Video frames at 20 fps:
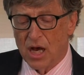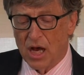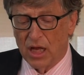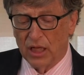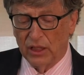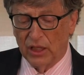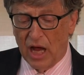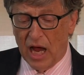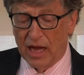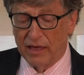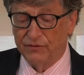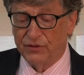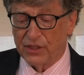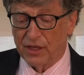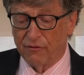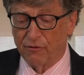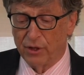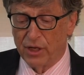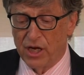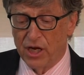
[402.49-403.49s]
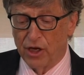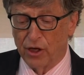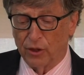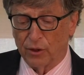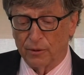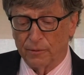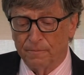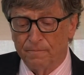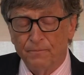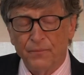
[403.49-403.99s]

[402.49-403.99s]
lives every year.